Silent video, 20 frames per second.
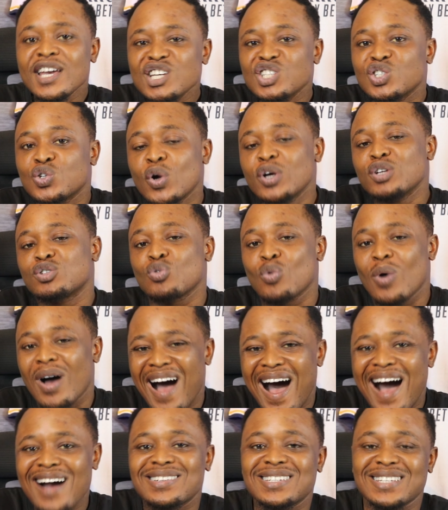is going to
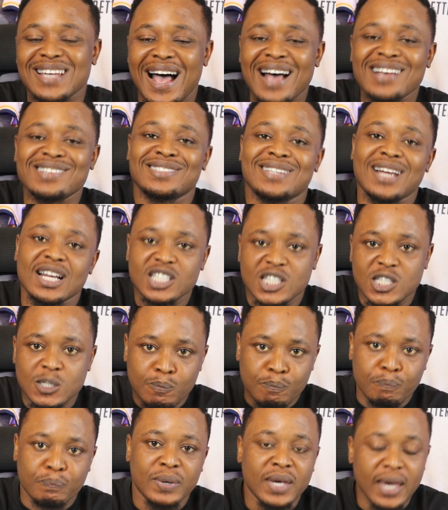act as that
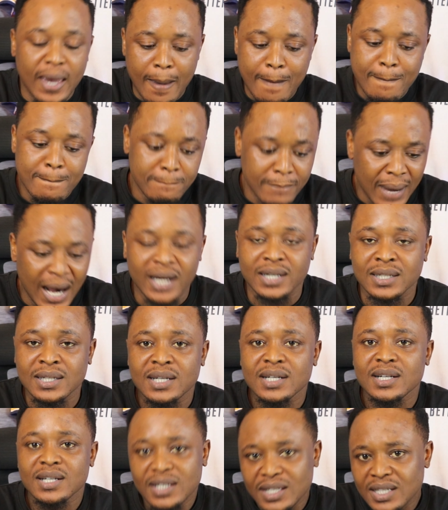spear man
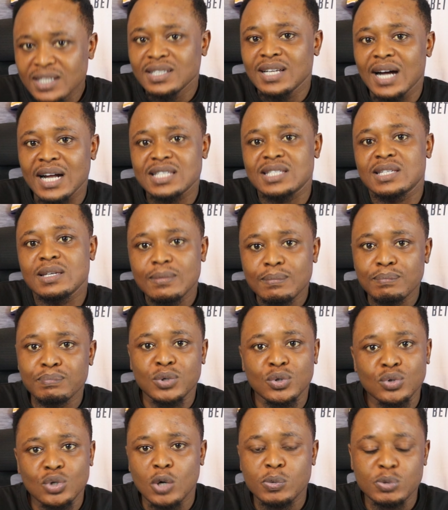in that
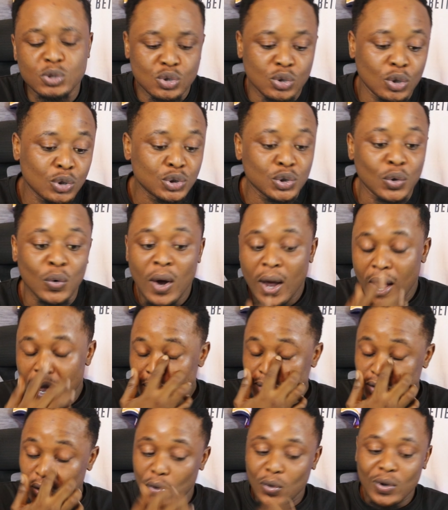build-up structure.
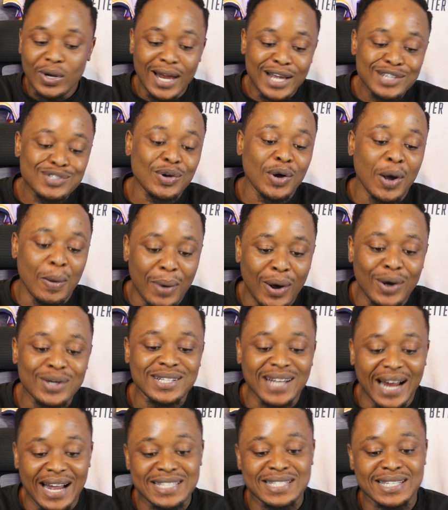So let's talk about
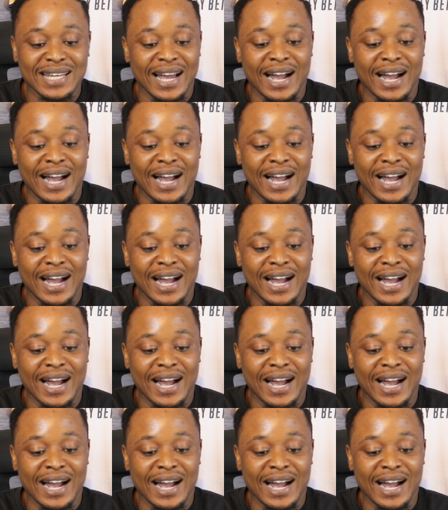that